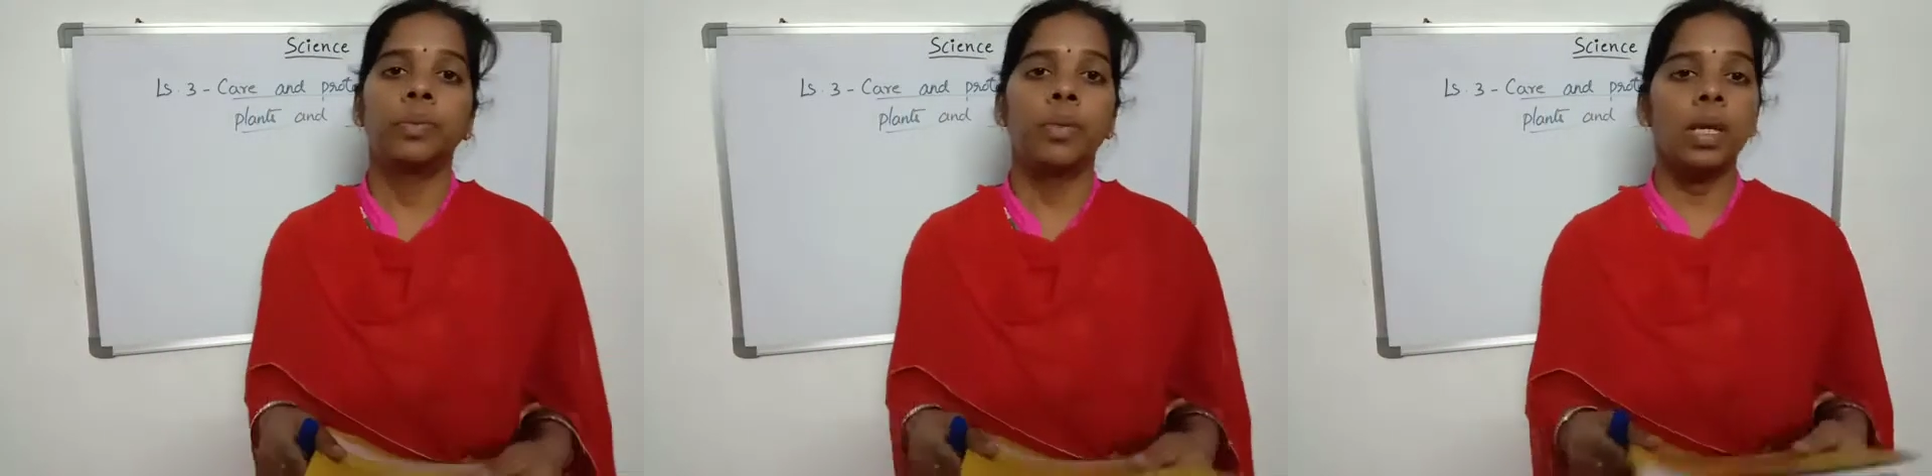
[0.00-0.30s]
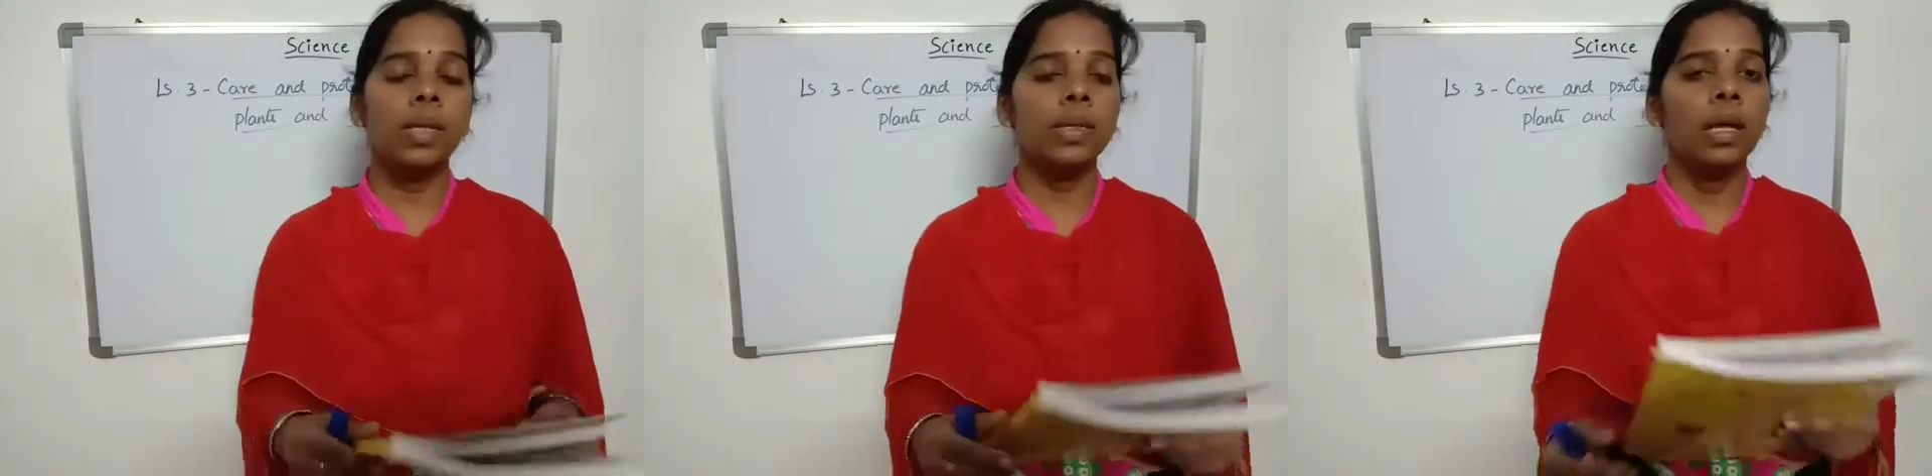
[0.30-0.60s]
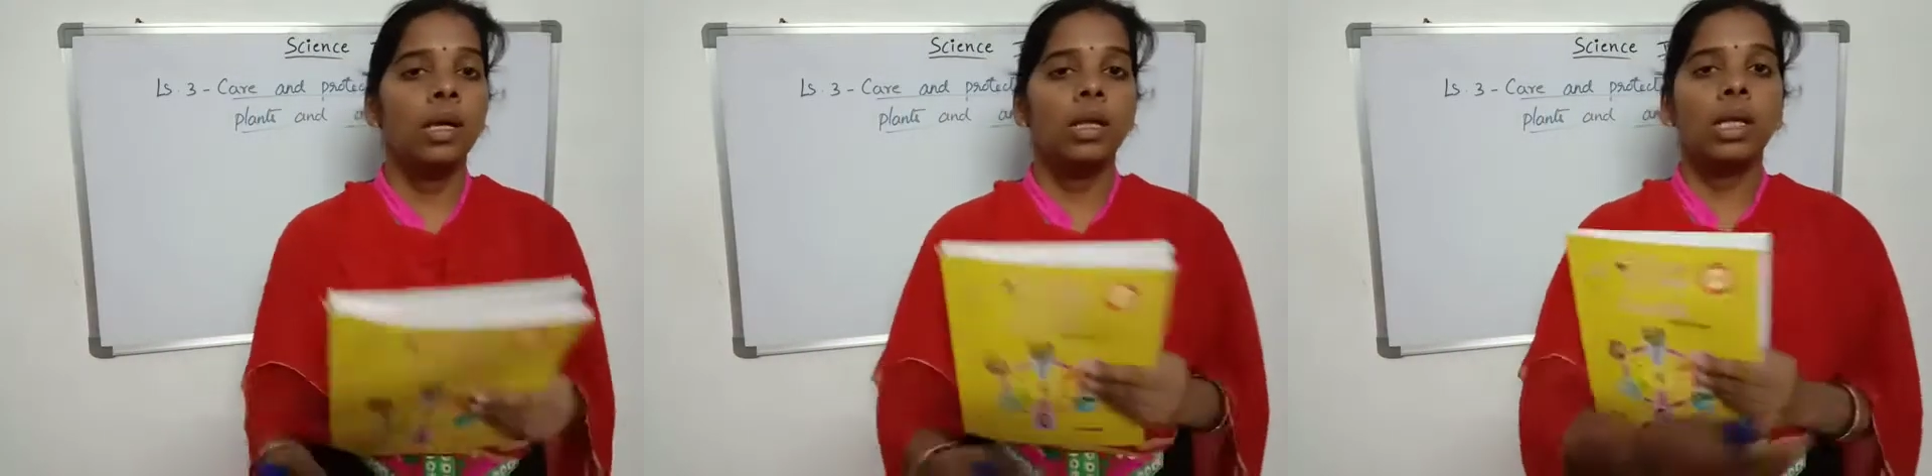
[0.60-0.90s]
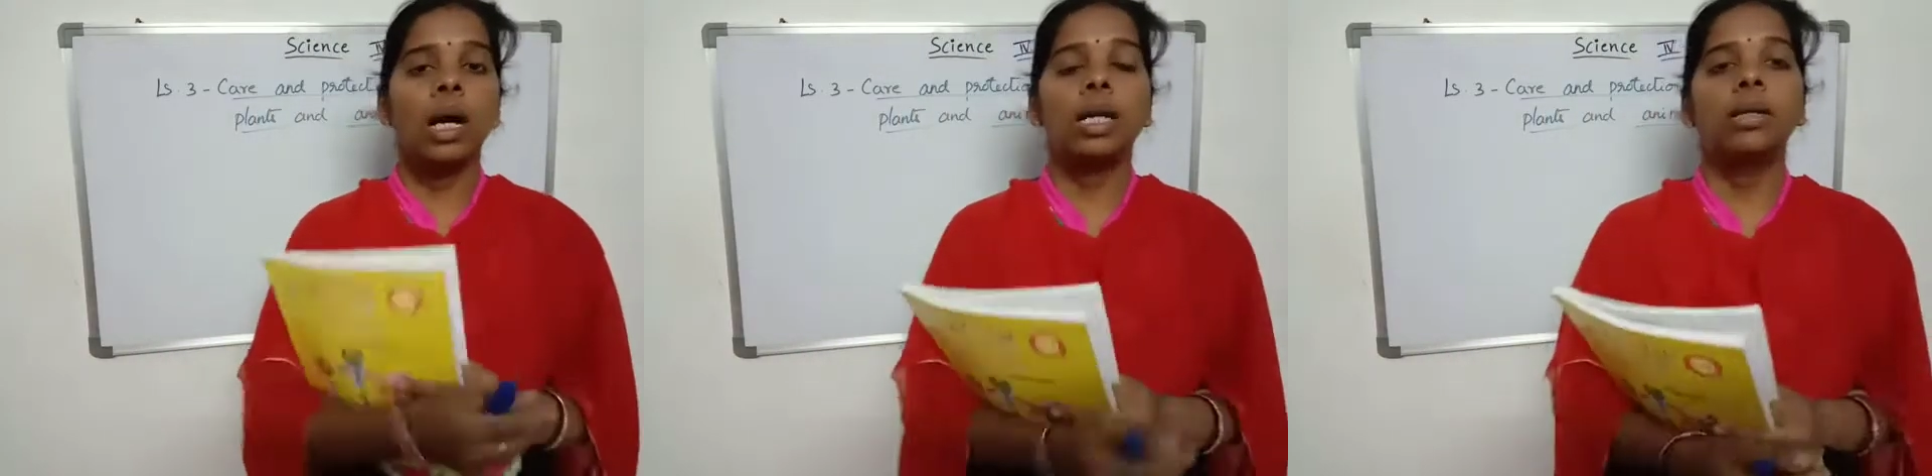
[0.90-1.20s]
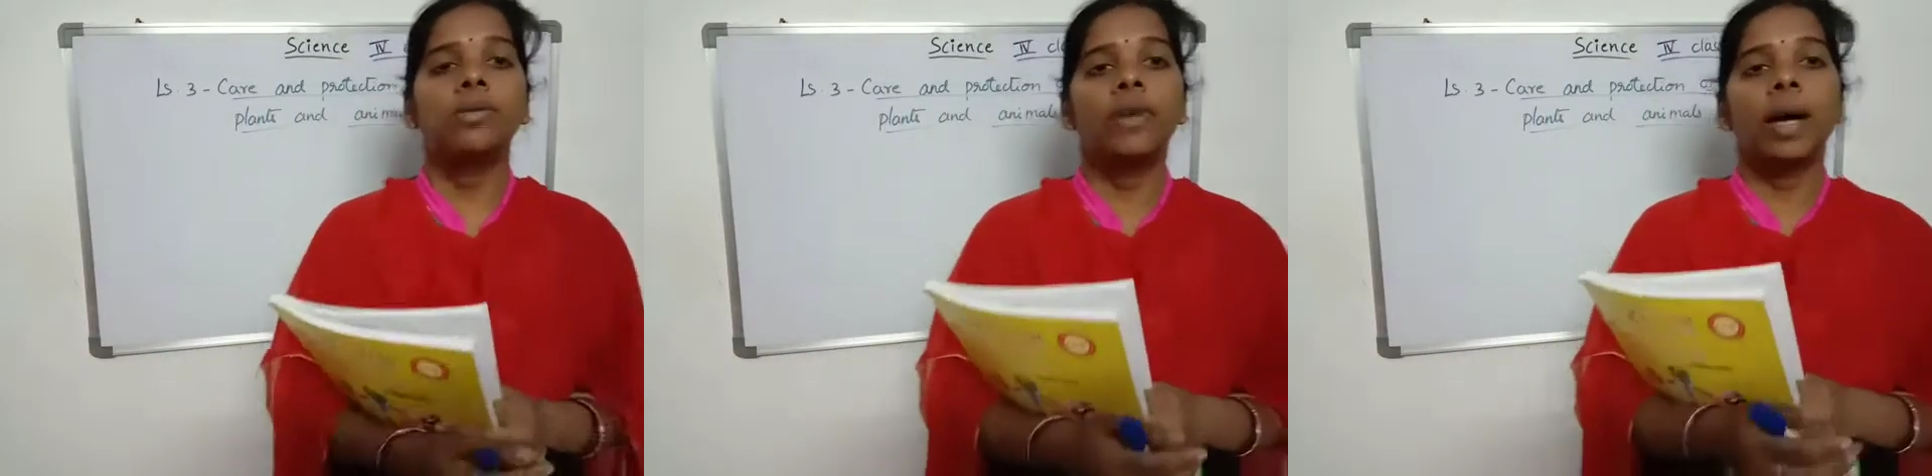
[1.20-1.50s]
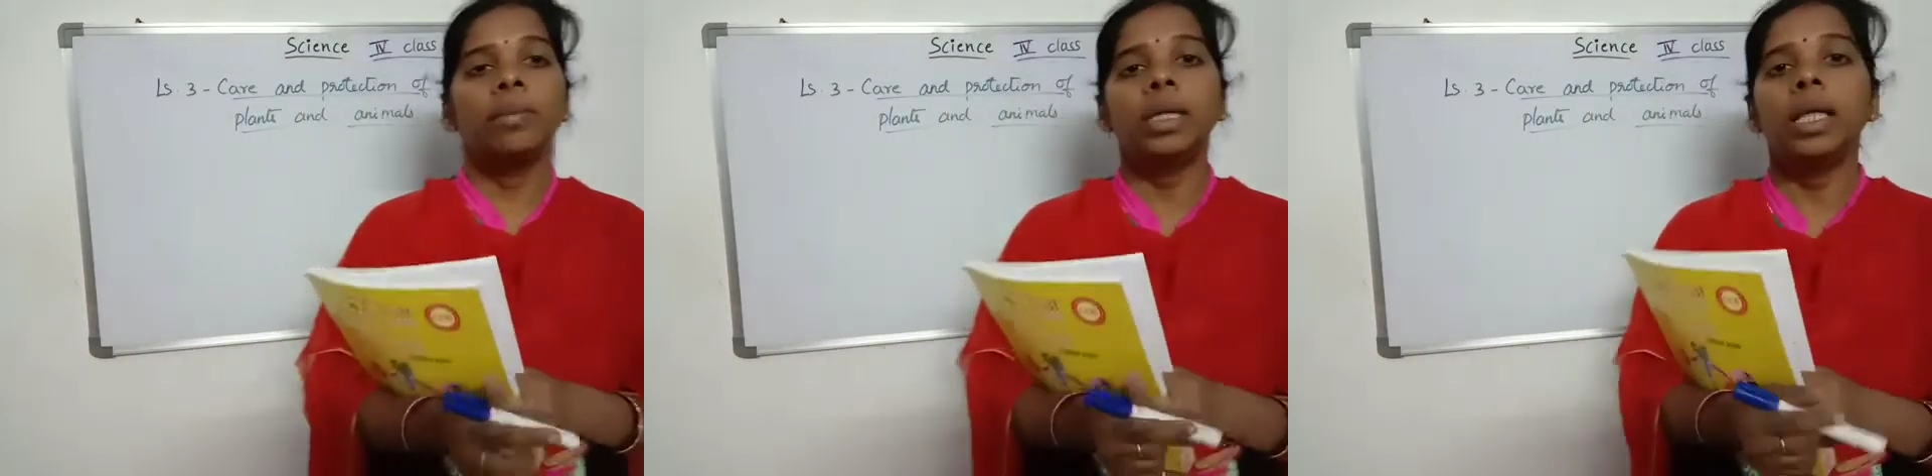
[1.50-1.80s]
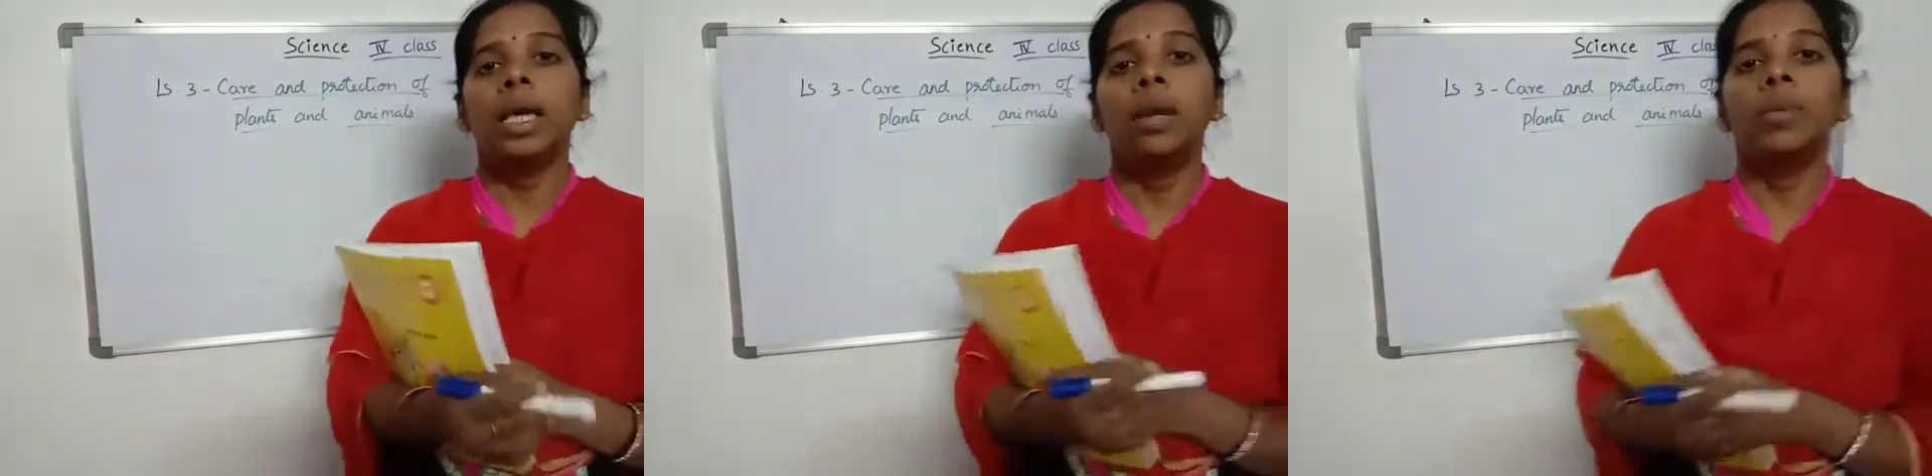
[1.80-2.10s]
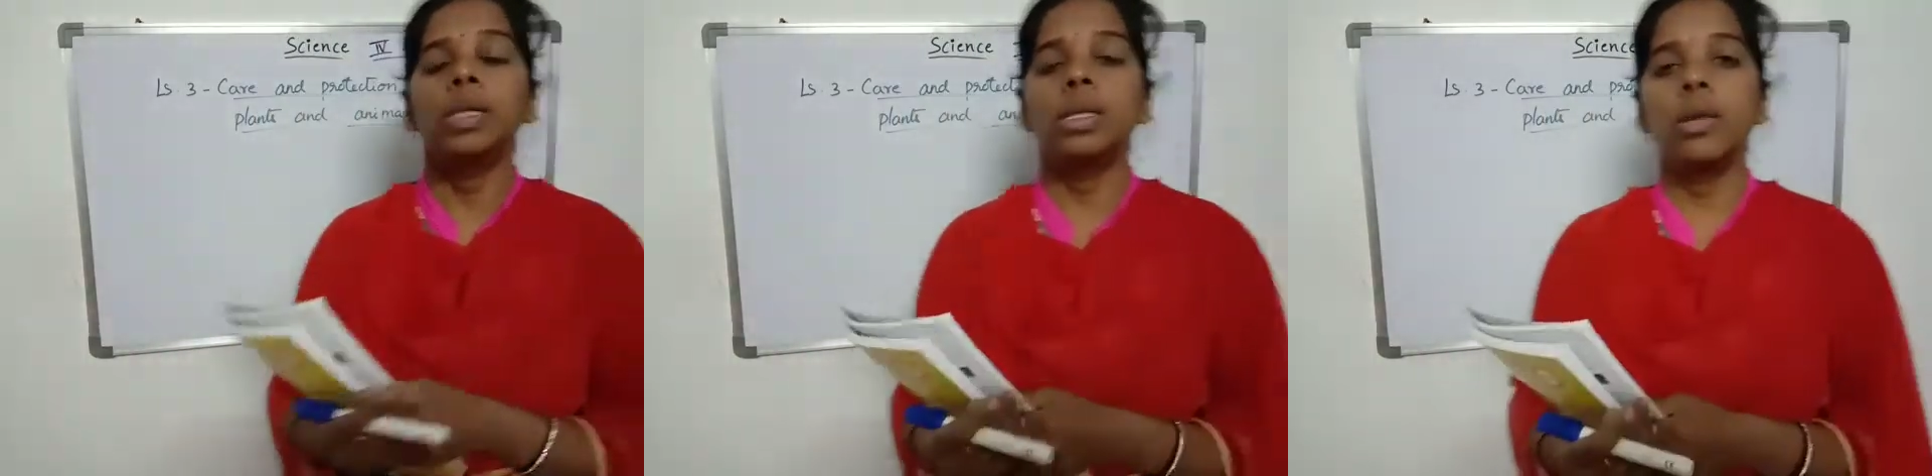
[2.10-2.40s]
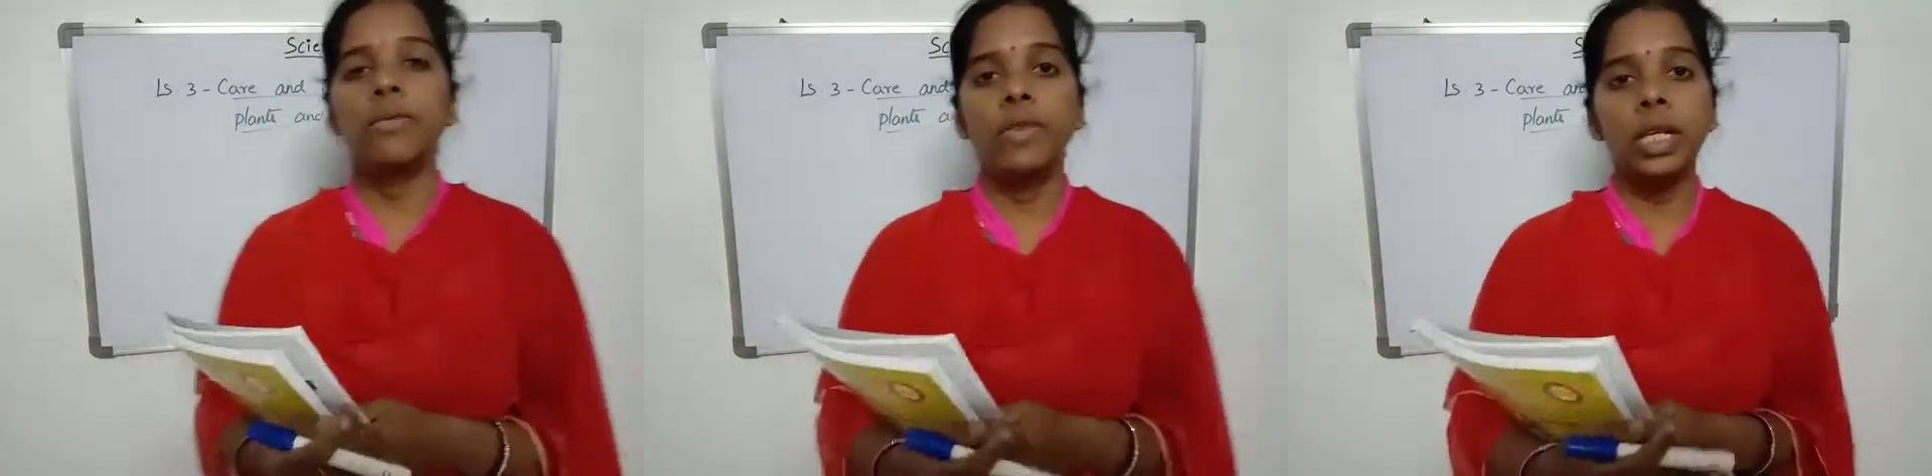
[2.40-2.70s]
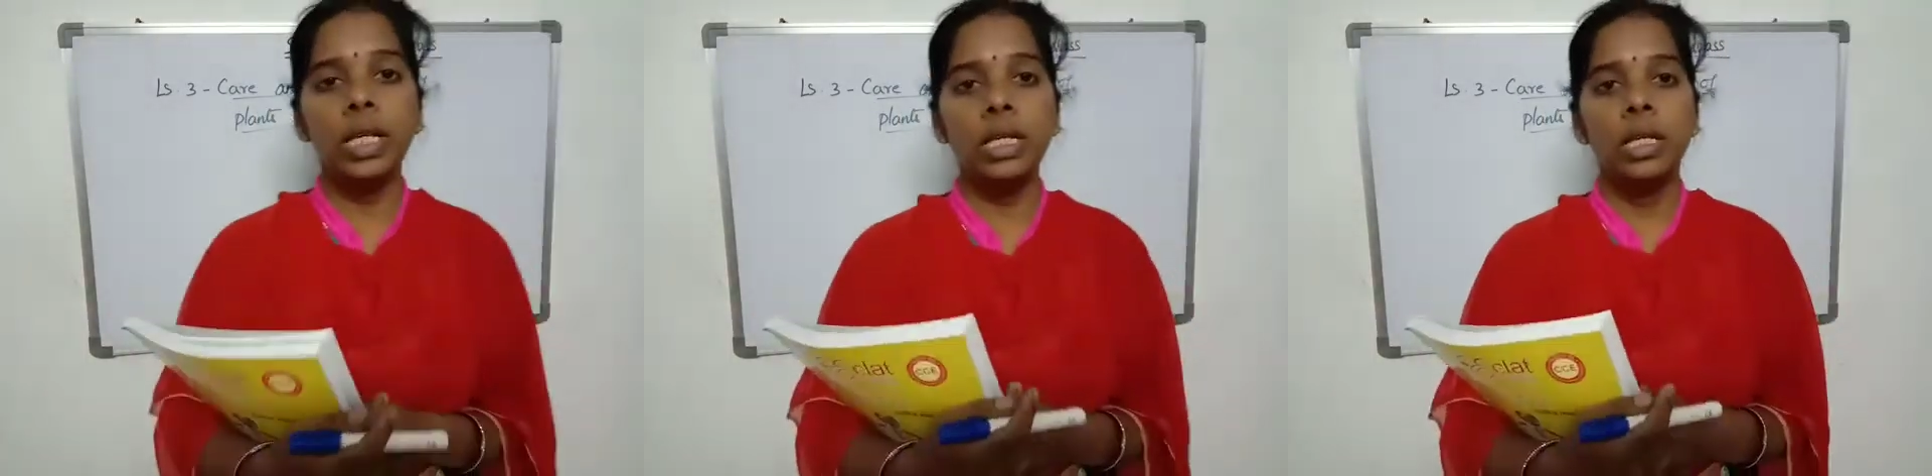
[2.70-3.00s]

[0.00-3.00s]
Yes, they guard our family. They help us in the field.